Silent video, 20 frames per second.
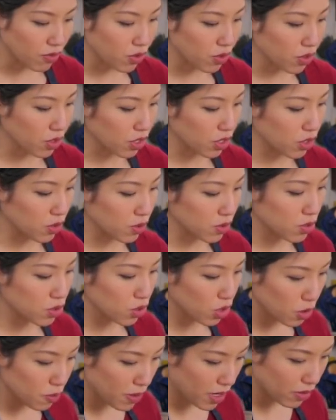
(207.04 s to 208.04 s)
you're gonna use
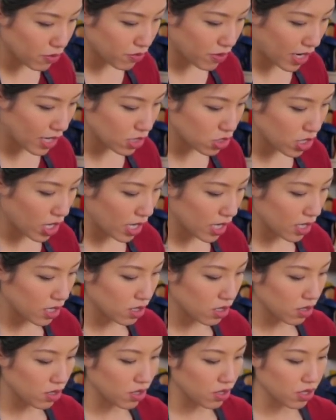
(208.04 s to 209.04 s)
store-bought fried shallot
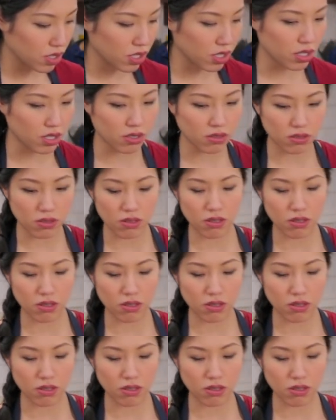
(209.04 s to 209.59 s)
or you're gonna